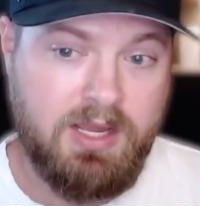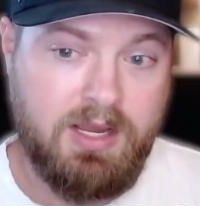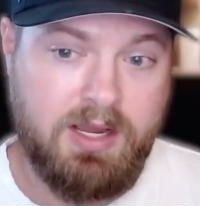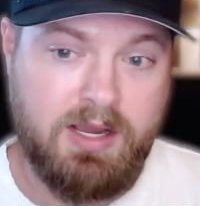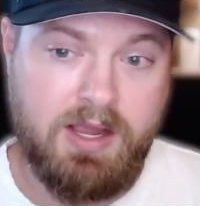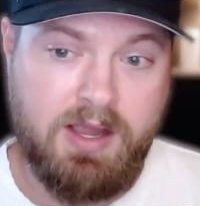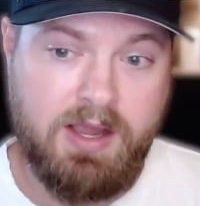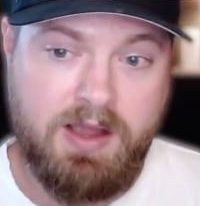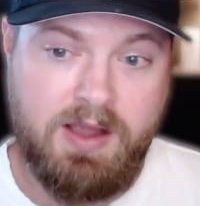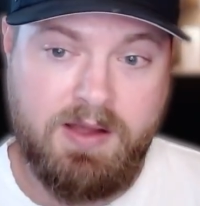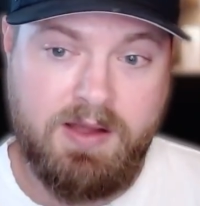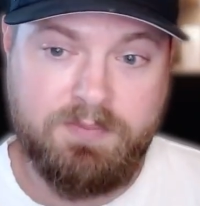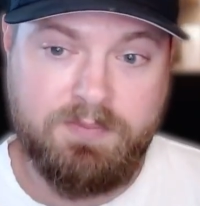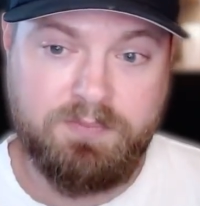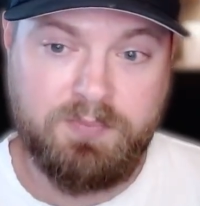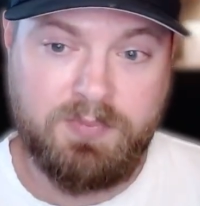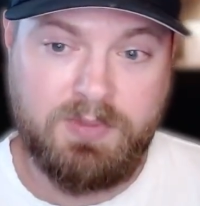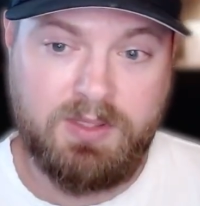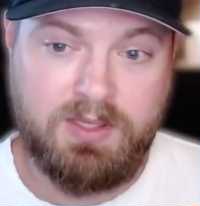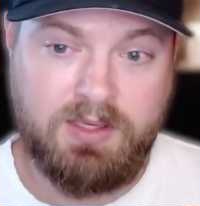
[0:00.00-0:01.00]

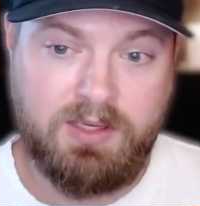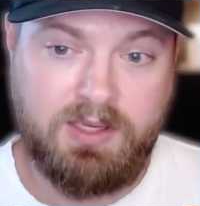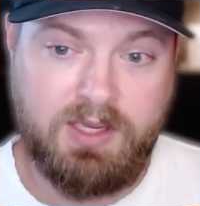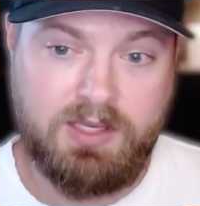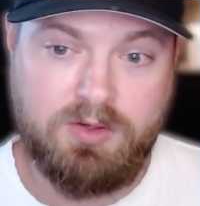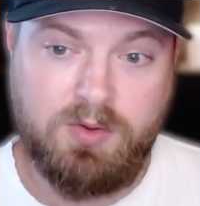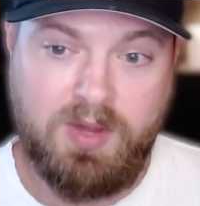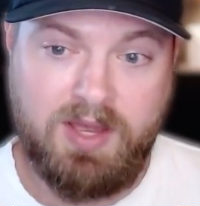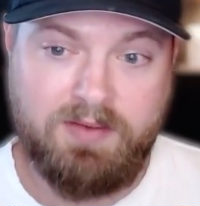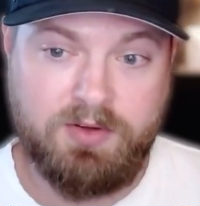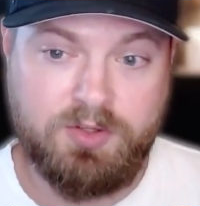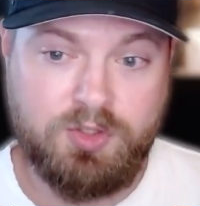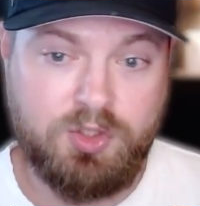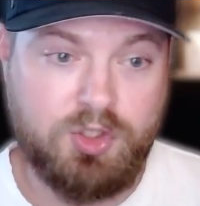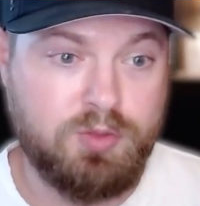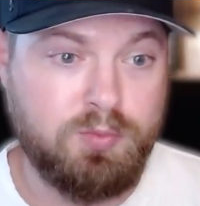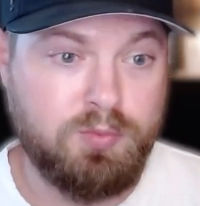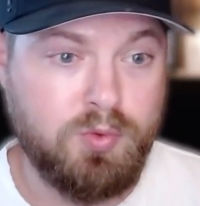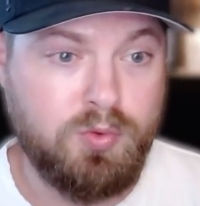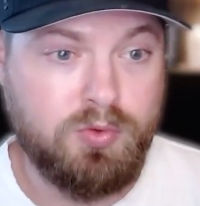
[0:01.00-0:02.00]
Can you have a
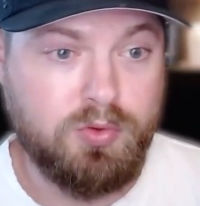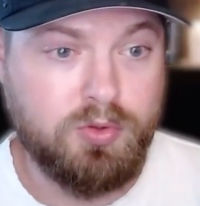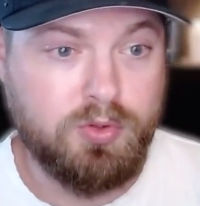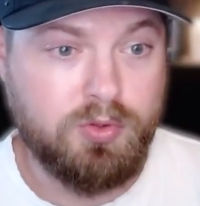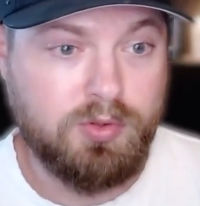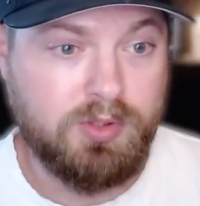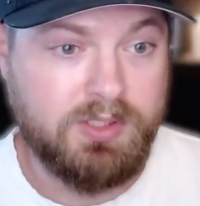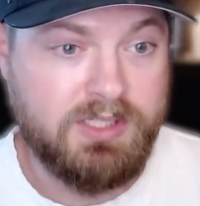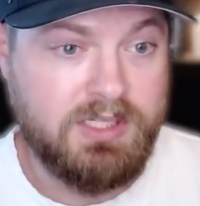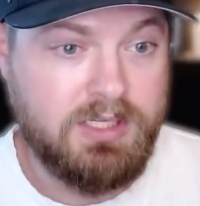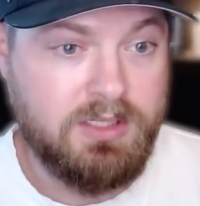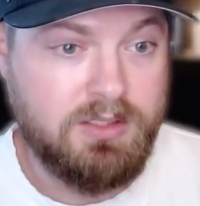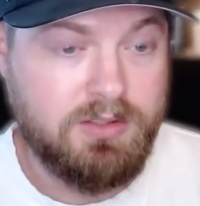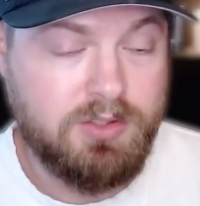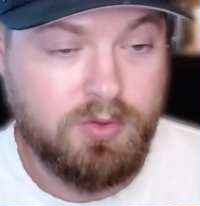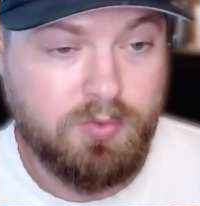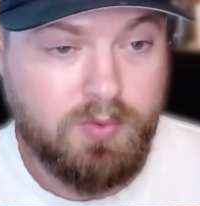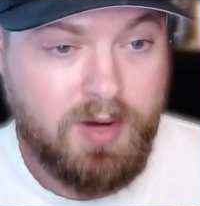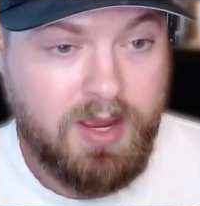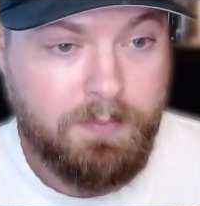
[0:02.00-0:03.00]
smoother lead
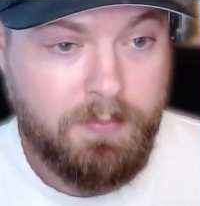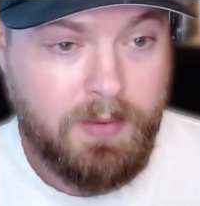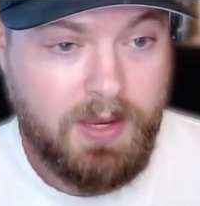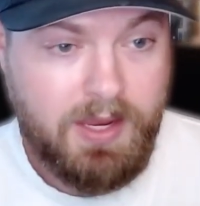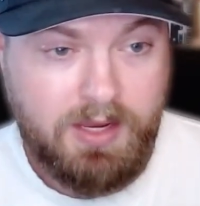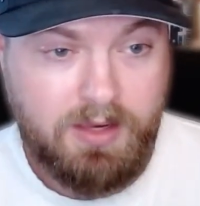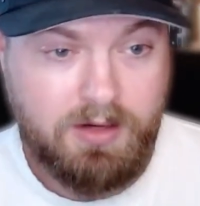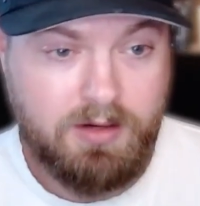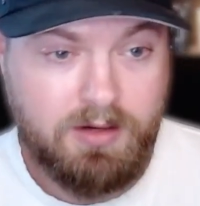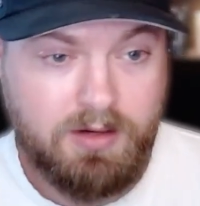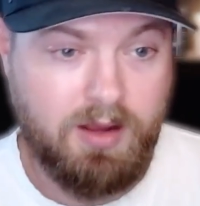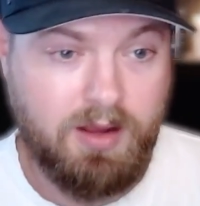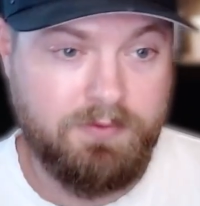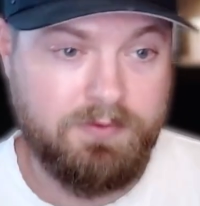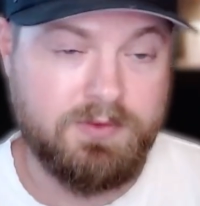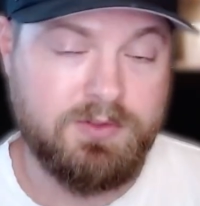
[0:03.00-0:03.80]
to rep handoff?